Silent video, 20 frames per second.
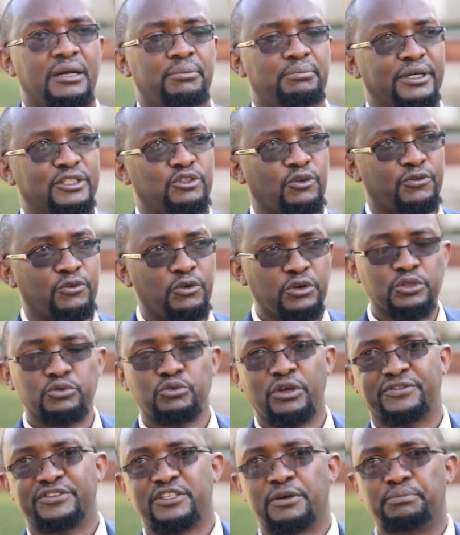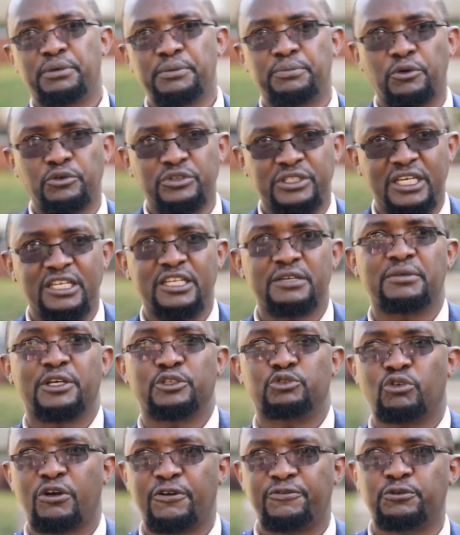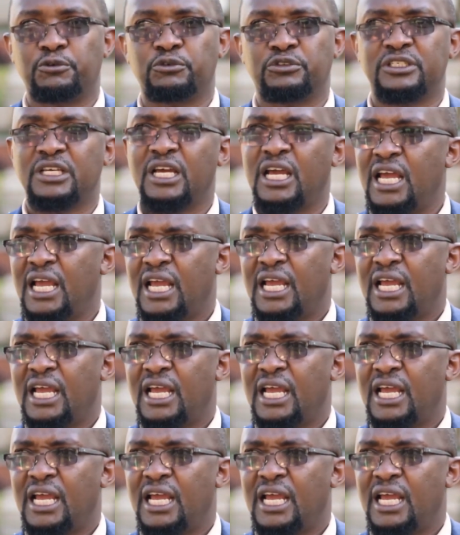But of course, we have some people who send immature fruits,